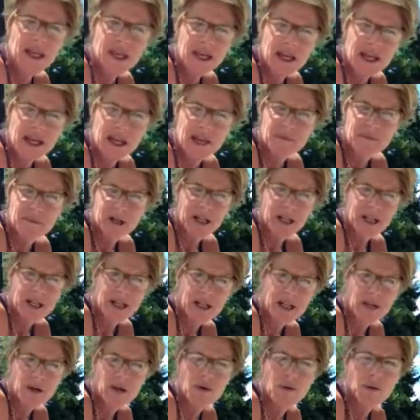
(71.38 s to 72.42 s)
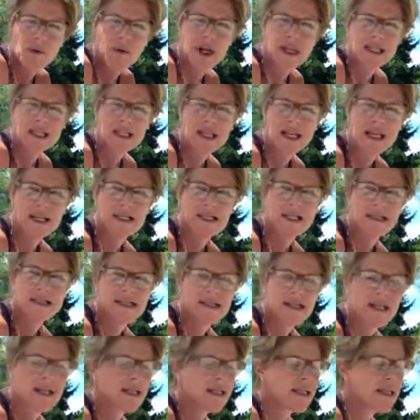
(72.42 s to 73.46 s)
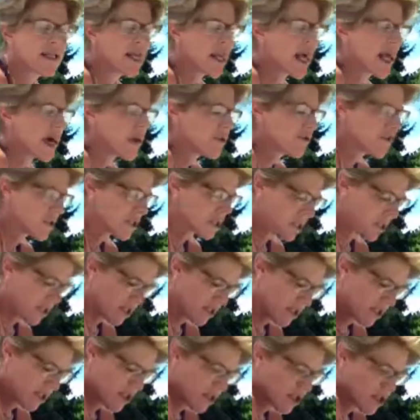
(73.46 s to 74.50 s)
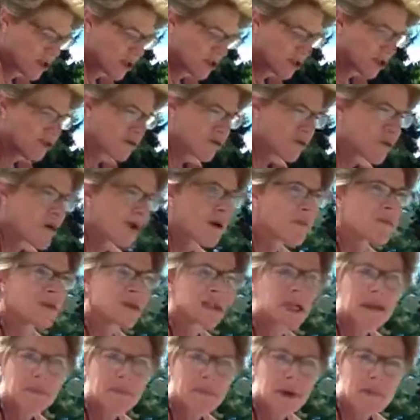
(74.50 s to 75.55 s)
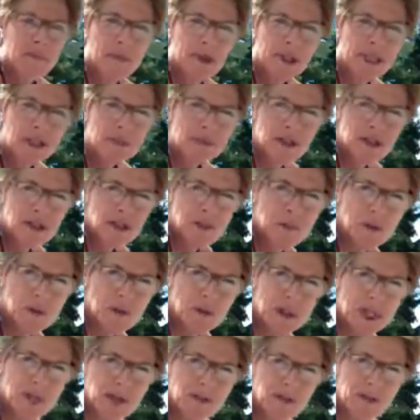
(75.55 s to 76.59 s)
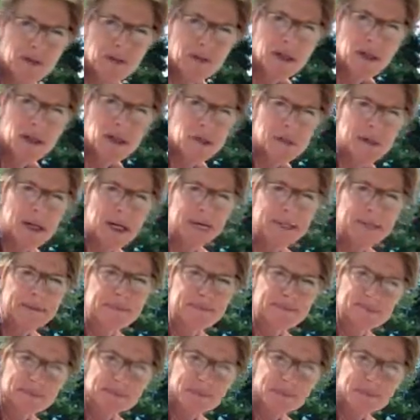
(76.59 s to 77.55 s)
and my right leg's extending out. So I'm in forearm plank. My belly button's pulling up to my spine,